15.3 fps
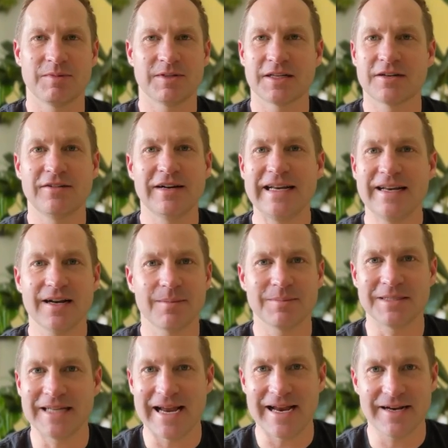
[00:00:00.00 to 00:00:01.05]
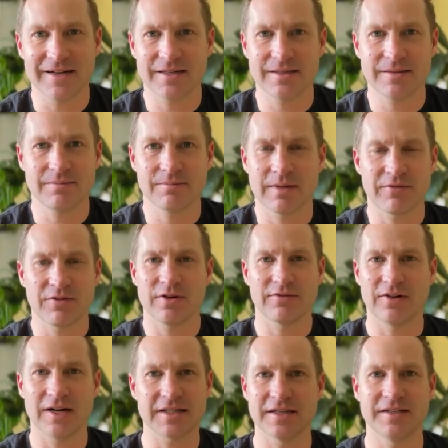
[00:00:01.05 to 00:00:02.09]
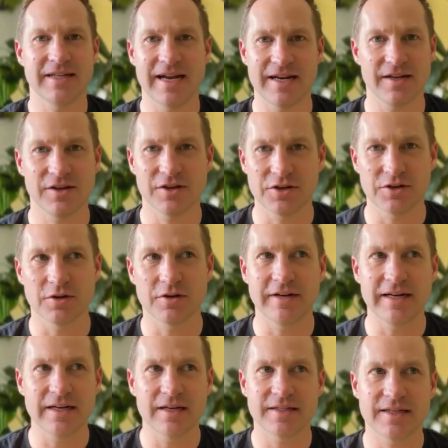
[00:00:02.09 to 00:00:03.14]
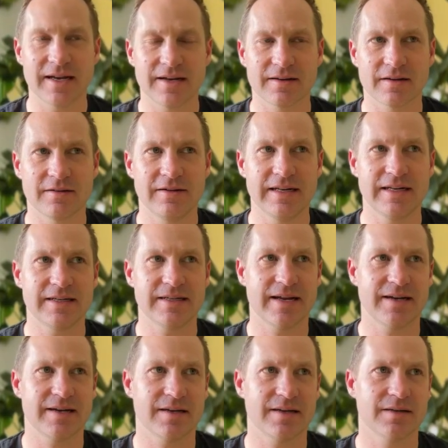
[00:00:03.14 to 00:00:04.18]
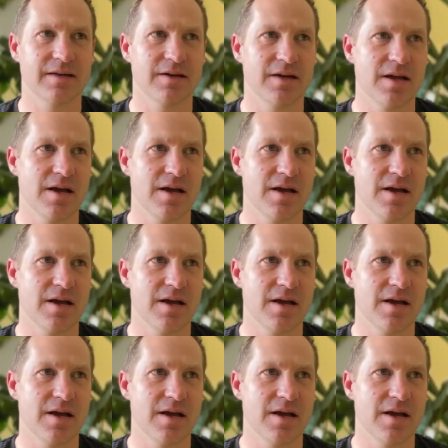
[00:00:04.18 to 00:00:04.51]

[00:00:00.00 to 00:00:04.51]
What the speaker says: Cleaning up data. If you have lots of data, you can do cleaning data,